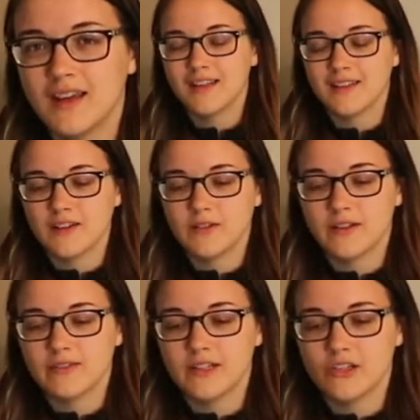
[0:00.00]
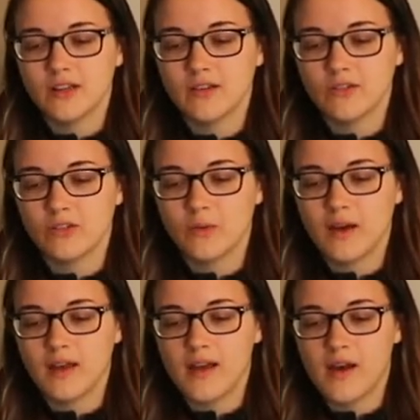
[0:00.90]
And like that'll definitely change the
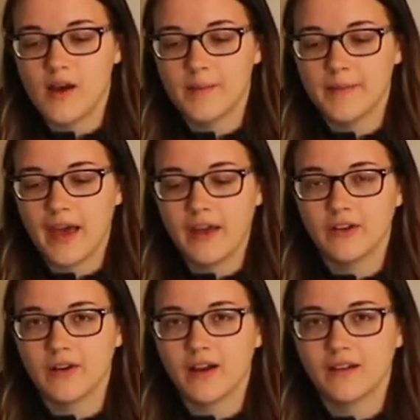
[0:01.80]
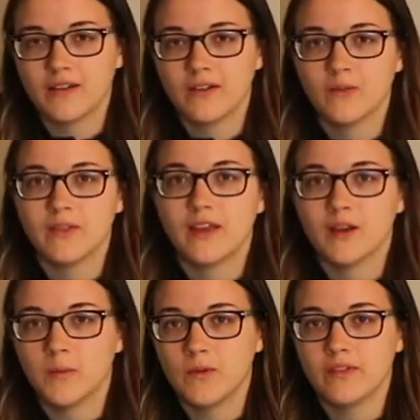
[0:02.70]
way um, I interact with
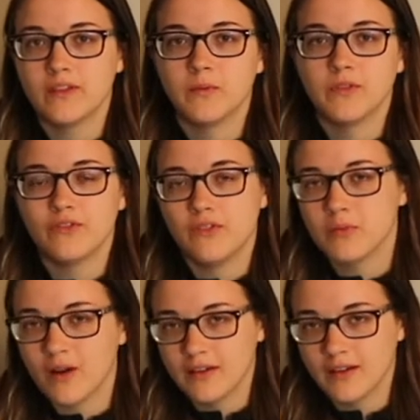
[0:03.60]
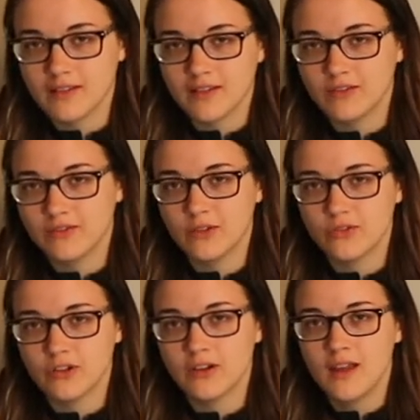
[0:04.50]
animals and with food products in the
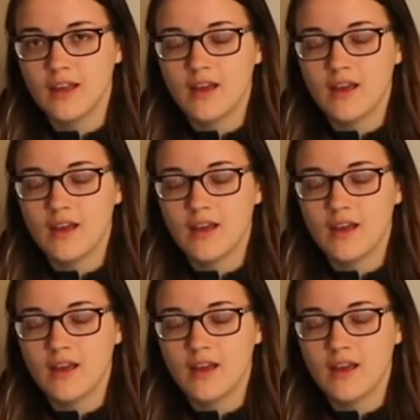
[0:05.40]
future.